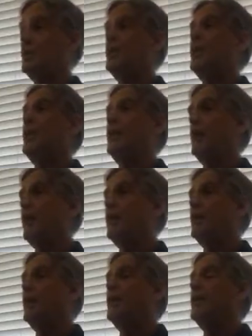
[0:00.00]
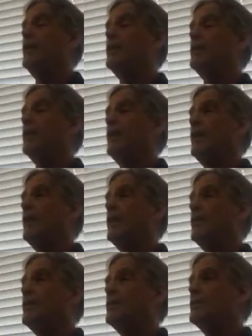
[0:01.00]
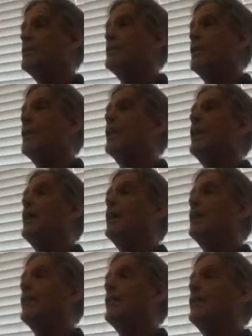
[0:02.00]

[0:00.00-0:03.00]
to today, it was a lot